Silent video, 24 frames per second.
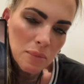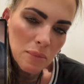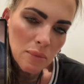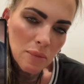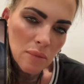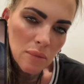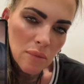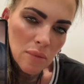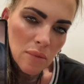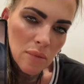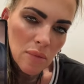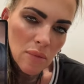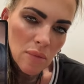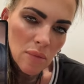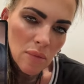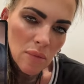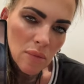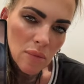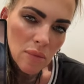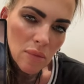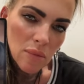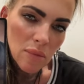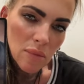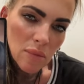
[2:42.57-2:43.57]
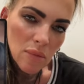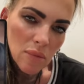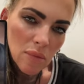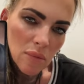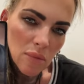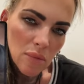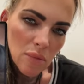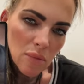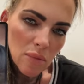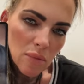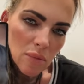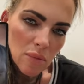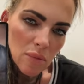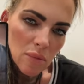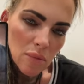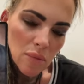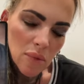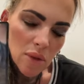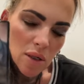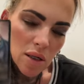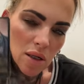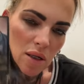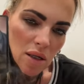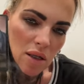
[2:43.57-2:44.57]

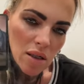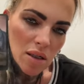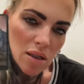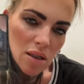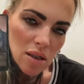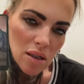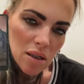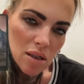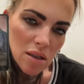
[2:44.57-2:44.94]
[no speech]